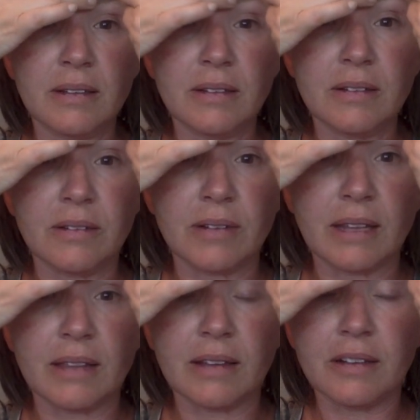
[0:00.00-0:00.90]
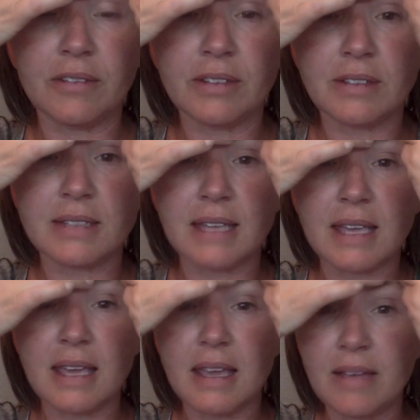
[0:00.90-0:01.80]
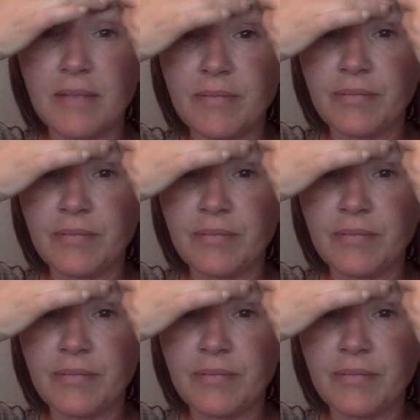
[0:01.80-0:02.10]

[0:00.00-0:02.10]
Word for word: Right there feels zingy.